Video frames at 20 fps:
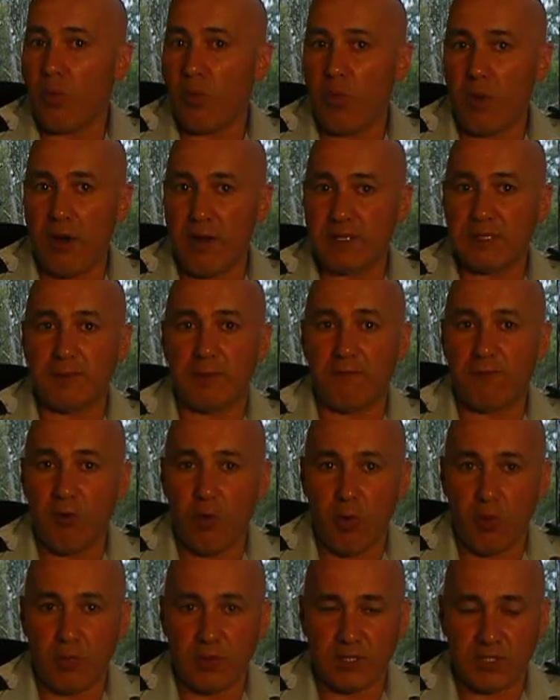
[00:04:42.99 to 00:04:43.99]
whereas
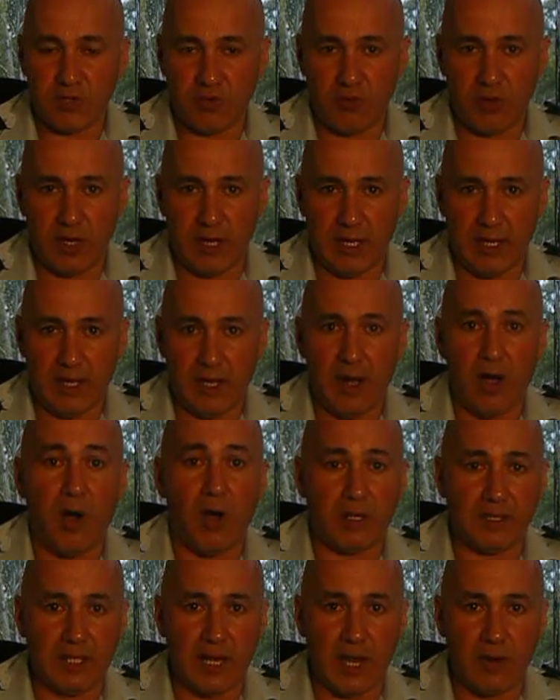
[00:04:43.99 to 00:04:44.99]
before it was 3, a
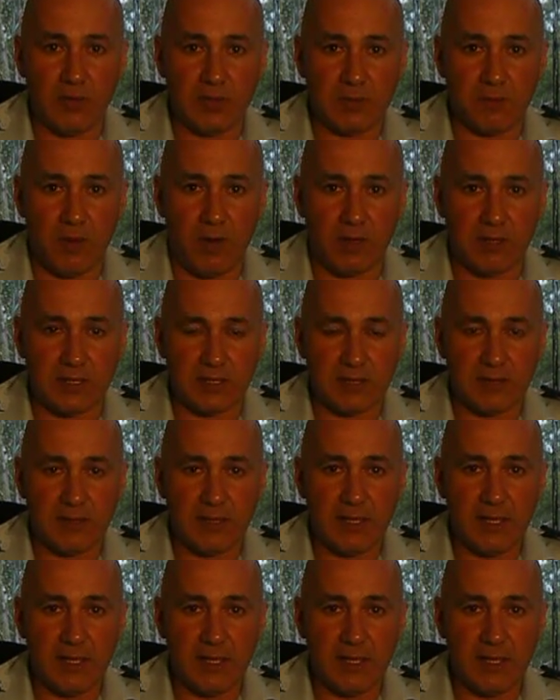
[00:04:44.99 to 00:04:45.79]
hot day response.